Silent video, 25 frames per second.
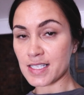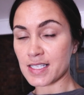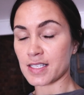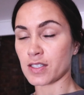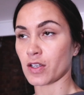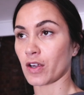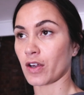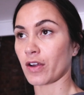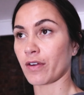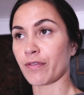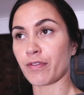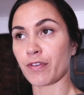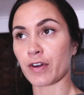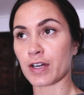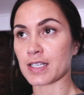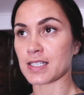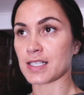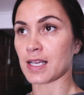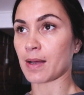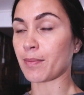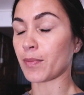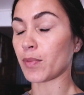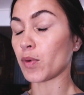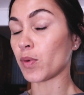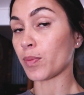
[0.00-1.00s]
So for
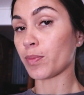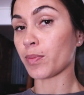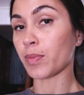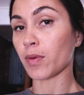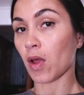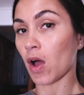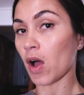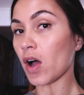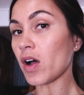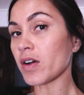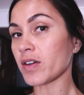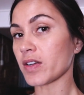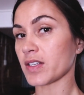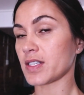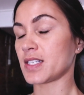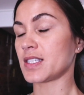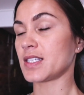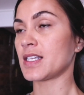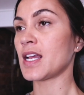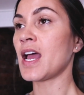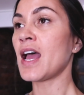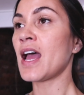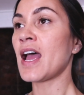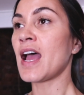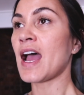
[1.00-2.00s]
example, blocks,
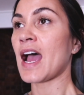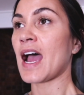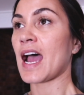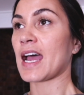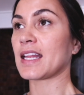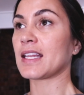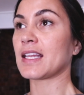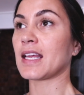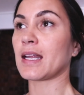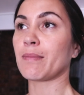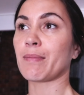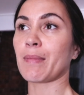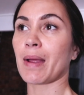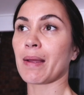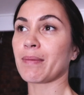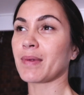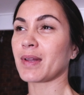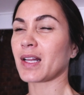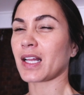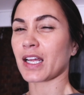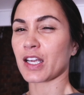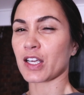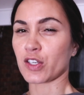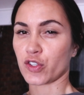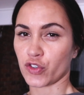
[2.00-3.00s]
and then maybe
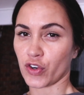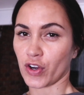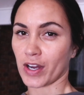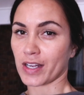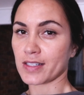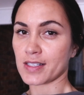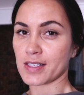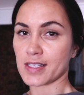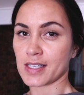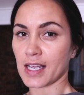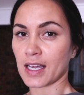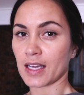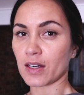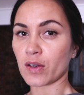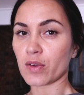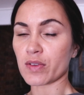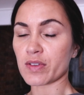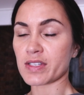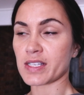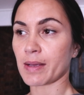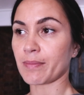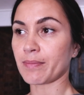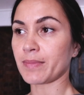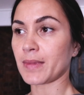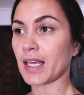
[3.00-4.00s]
like a train set or
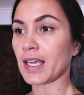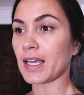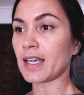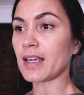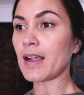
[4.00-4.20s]
something.